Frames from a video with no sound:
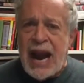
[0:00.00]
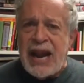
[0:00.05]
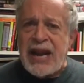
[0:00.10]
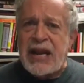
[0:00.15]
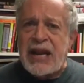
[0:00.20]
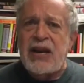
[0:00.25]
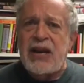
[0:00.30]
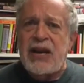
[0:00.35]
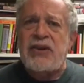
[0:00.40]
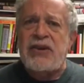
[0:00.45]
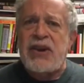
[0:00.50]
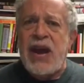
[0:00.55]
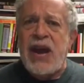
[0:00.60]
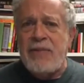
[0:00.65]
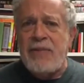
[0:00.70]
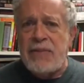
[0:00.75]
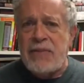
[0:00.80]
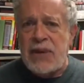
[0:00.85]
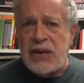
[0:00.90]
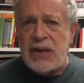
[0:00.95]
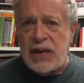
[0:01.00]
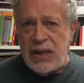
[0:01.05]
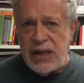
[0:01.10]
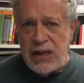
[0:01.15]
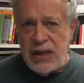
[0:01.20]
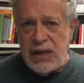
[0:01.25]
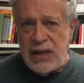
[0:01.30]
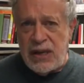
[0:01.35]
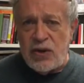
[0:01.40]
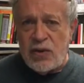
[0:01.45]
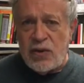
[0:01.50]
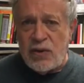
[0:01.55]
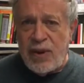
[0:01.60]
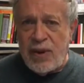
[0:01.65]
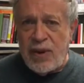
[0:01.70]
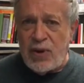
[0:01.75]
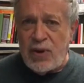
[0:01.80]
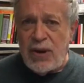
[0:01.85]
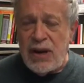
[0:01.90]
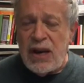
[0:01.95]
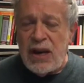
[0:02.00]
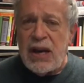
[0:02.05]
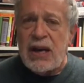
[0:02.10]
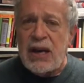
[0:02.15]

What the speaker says: and he condemned, do you remember?